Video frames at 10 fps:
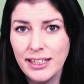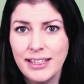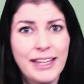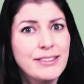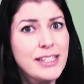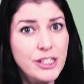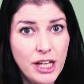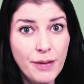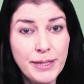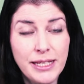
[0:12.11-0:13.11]
Now, C#
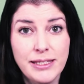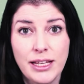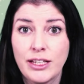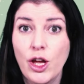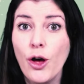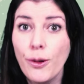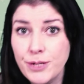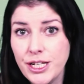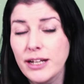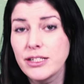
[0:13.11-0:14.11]
is an
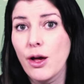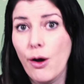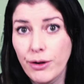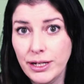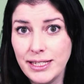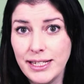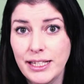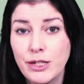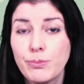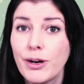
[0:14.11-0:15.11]
object-oriented
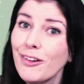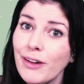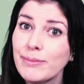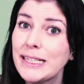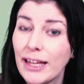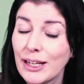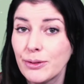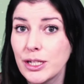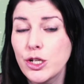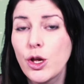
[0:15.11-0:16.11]
programming
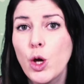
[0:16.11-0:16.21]
language,